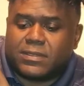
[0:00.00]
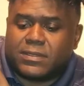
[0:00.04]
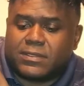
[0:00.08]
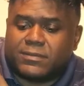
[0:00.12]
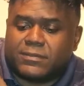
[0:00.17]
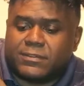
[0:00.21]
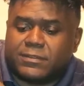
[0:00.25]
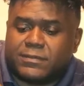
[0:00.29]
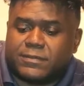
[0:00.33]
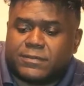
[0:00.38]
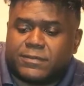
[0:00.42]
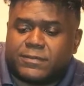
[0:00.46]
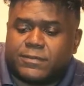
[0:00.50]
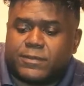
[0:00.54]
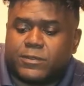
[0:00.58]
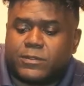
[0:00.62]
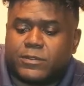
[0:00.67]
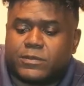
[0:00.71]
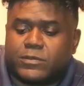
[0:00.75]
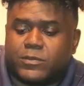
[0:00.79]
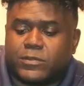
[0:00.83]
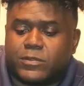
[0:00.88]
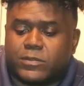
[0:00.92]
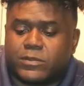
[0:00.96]
Give it
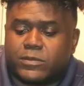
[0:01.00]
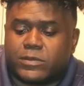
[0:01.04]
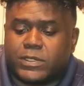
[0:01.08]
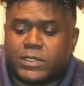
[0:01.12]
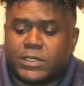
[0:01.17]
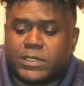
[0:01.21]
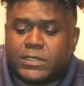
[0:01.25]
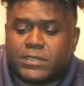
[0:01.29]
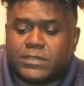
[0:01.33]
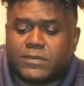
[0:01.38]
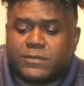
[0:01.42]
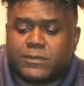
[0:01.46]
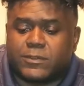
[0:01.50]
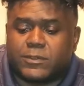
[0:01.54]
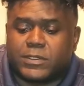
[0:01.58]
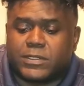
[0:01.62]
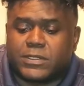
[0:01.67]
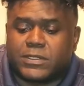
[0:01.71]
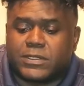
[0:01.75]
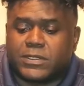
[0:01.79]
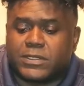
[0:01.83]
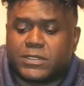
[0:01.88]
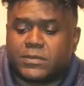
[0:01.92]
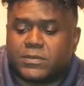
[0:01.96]
4
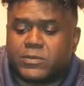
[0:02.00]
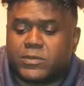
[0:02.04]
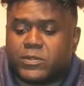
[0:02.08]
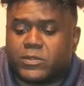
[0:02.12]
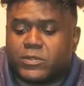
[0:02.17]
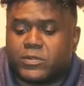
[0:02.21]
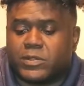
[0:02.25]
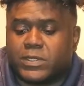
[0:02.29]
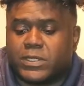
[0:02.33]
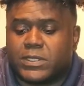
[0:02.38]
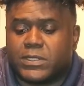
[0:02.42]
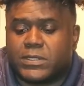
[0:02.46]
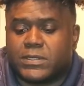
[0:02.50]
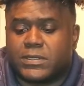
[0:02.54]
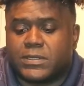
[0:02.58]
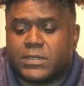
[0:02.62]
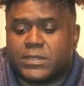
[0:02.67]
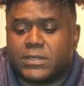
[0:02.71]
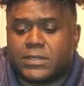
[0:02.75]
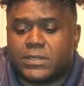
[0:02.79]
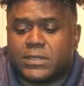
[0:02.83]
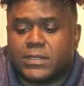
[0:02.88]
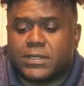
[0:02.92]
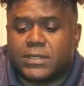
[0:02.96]
to 6 more weeks
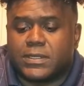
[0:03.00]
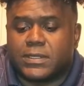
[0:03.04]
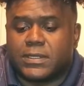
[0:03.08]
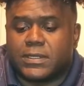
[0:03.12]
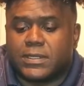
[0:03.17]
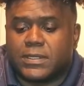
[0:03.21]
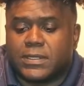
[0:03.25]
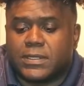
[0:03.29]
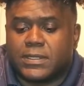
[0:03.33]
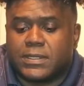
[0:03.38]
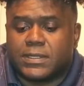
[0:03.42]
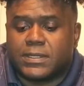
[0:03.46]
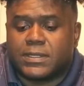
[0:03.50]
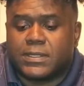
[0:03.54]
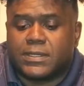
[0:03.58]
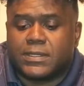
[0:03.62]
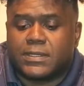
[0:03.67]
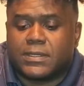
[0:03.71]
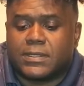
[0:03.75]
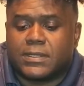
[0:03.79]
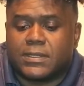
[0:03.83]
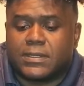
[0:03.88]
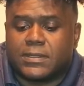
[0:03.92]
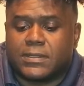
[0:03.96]

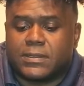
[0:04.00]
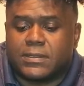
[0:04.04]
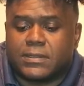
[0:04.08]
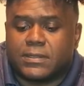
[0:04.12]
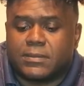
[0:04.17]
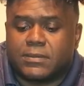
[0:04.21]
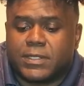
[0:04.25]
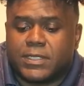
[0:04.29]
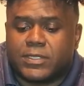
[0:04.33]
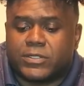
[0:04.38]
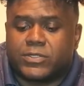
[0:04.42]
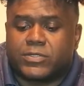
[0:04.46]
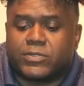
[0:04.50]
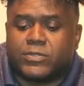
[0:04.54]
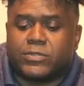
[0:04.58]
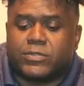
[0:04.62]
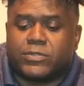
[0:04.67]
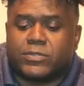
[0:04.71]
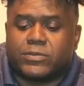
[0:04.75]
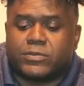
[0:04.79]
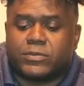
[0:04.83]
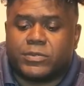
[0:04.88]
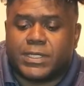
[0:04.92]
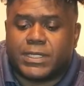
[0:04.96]
to make sure
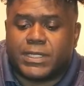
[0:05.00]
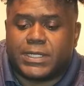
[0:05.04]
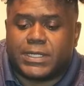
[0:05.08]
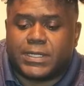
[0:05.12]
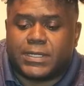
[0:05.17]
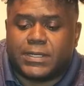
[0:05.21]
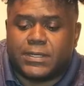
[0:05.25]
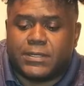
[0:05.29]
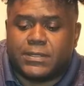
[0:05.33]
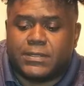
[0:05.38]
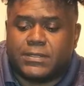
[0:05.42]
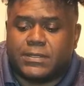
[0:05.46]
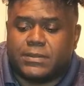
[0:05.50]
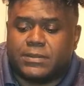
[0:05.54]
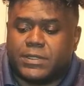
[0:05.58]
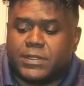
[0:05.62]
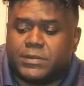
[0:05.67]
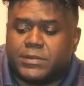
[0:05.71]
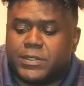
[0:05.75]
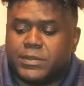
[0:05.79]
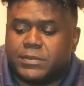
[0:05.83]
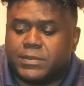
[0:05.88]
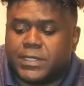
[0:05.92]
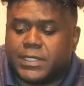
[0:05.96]
they're ready to be
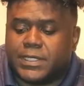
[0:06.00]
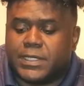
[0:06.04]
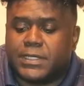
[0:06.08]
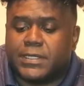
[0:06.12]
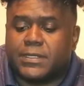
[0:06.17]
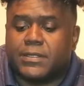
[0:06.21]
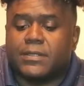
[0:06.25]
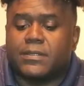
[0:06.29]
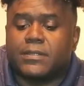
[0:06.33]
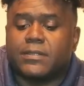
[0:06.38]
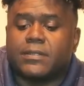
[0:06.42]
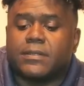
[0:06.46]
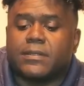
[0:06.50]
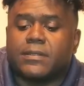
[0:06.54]
repotted.